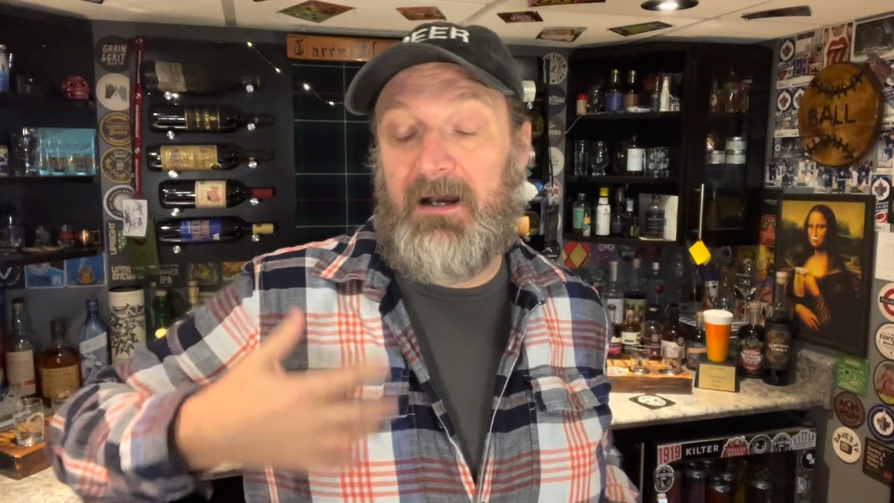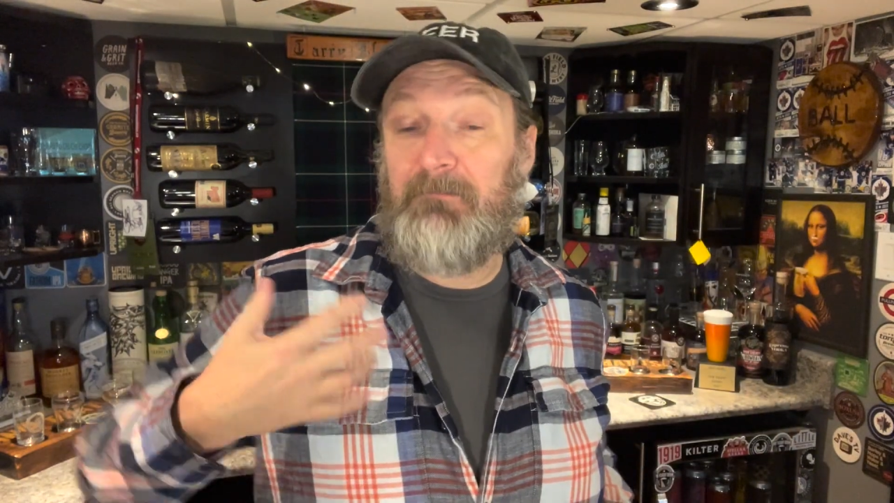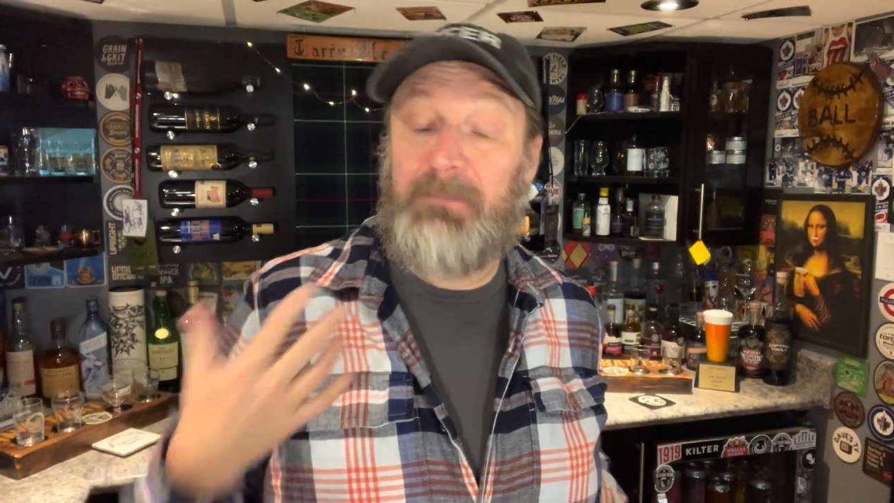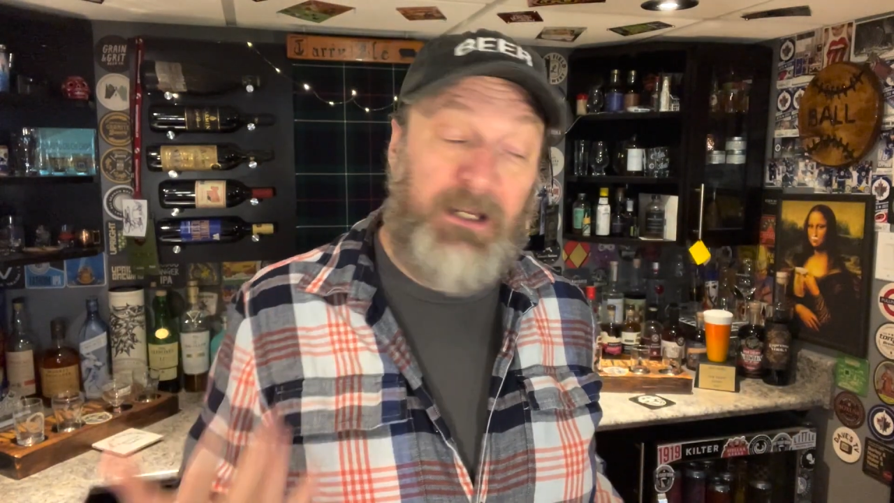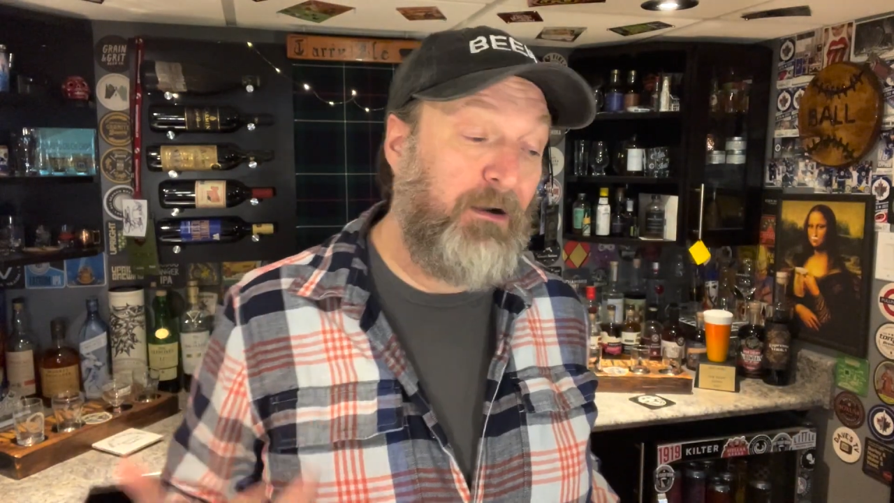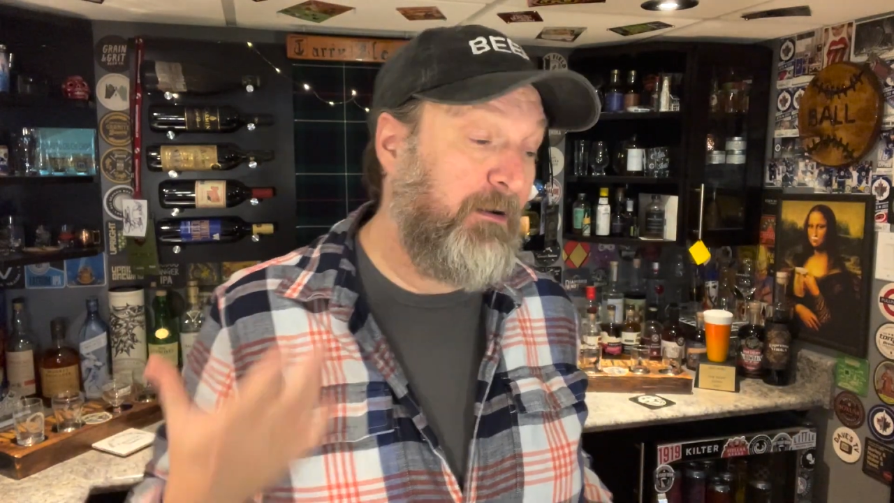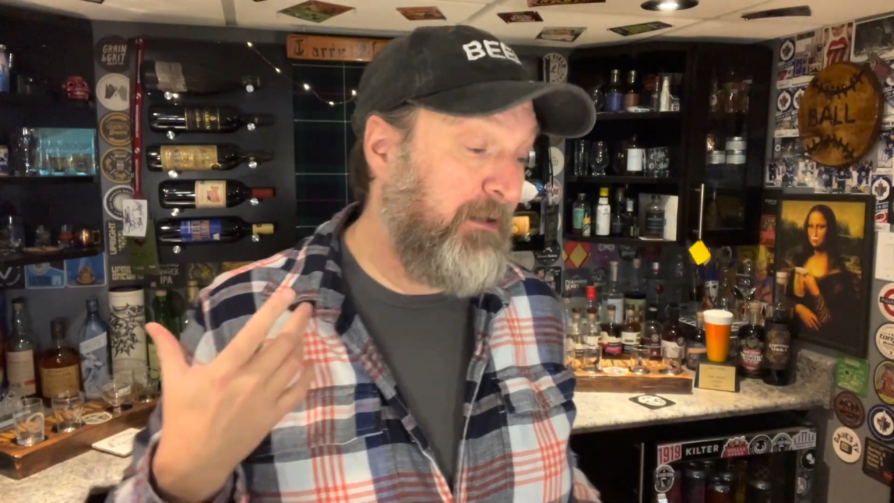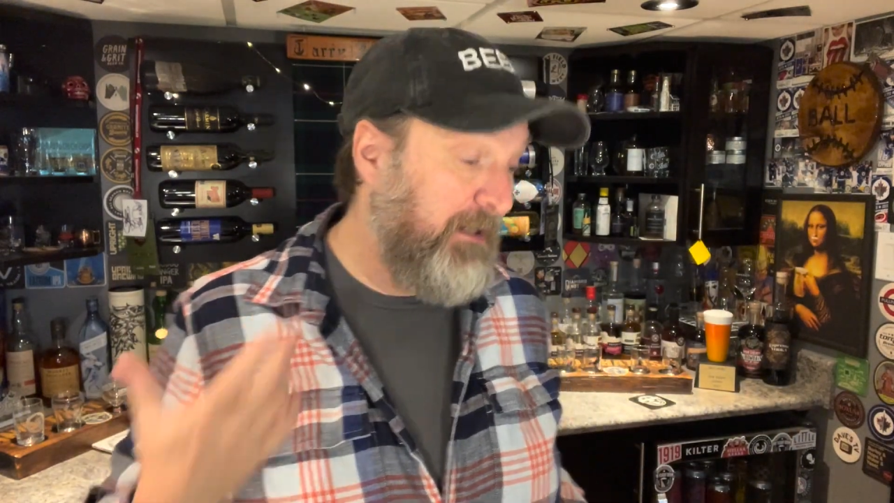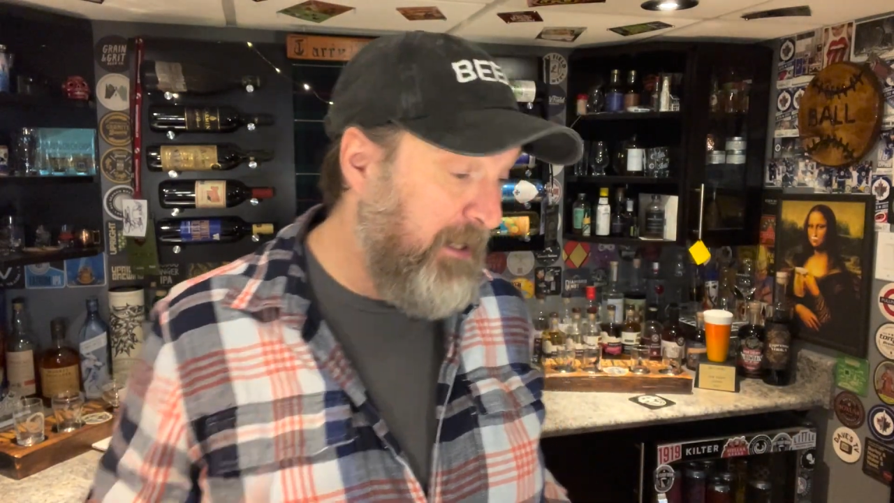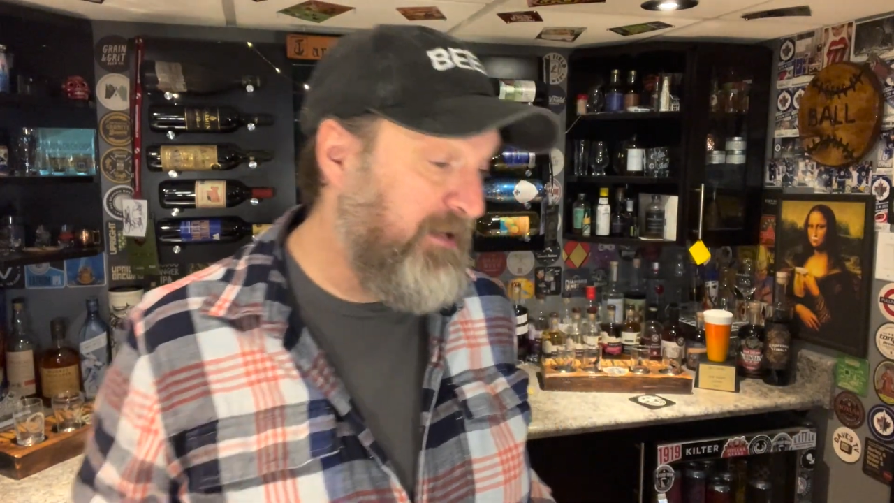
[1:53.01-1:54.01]
beer
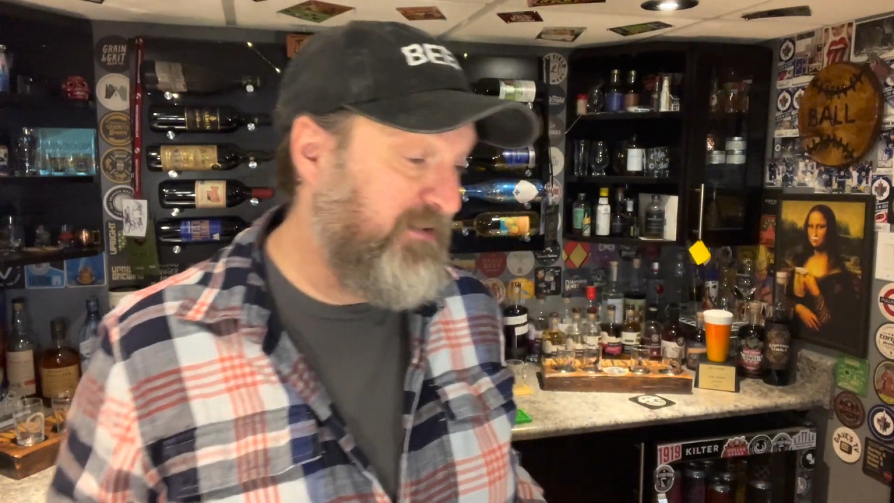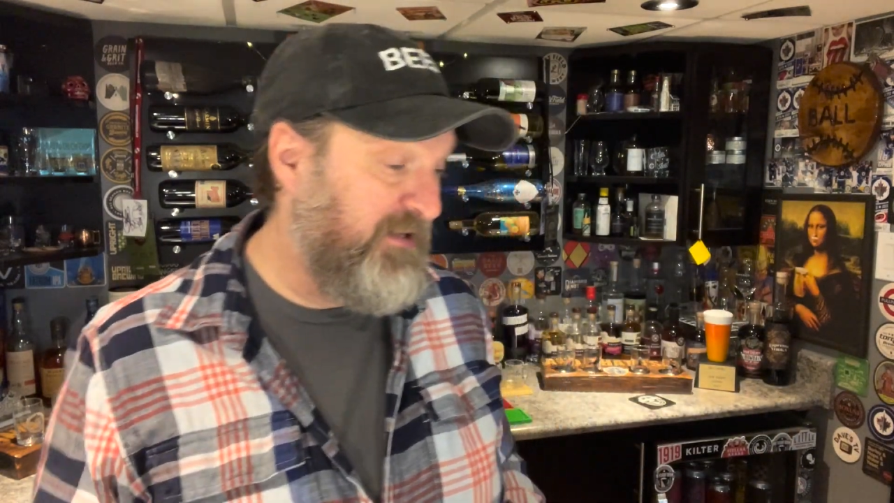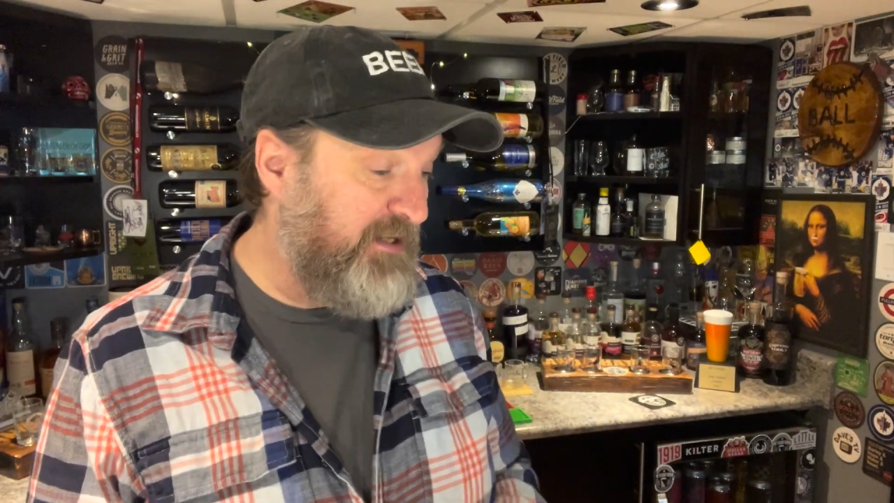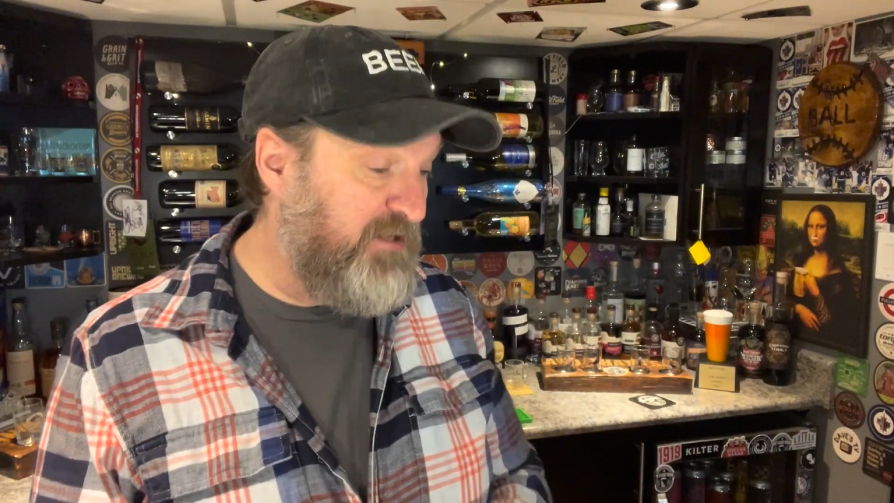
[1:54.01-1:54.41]
it is. So this